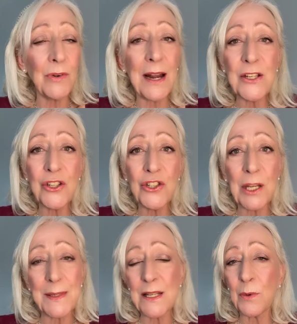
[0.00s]

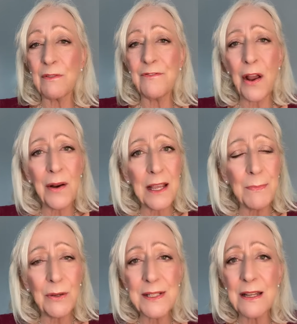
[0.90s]
relationships that were very
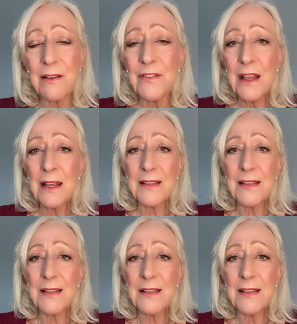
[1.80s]
abusive.